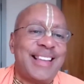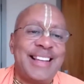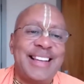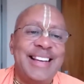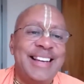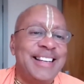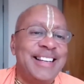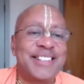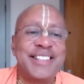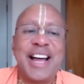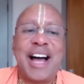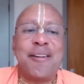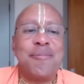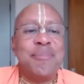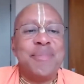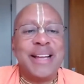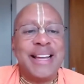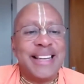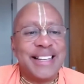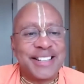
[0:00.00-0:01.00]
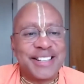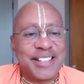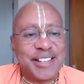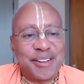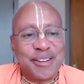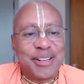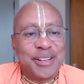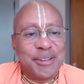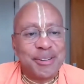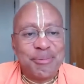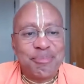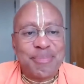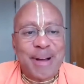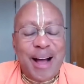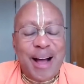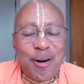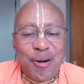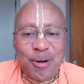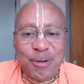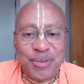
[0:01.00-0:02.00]
It's not me, it's the
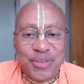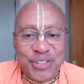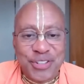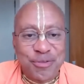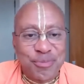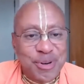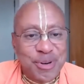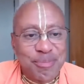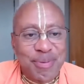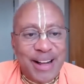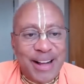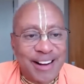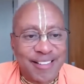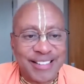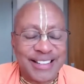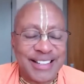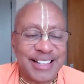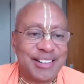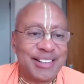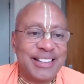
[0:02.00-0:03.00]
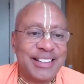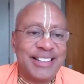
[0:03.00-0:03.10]
power of Srimad Bhagavatam.